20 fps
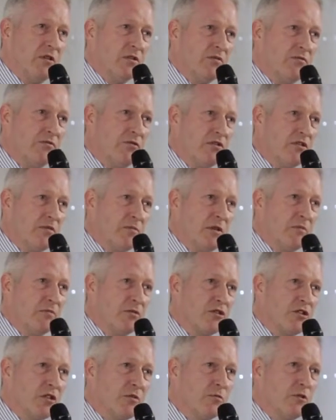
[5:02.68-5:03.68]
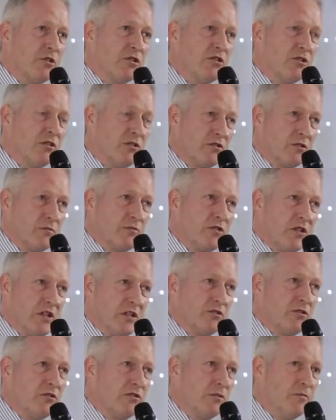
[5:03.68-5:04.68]
million for its membership once you
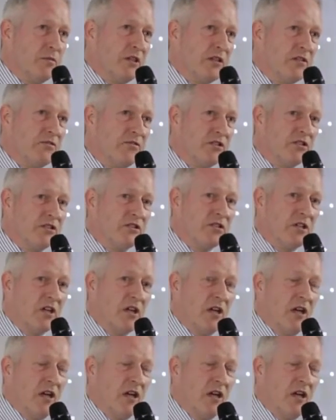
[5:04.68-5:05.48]
subtract all the benefits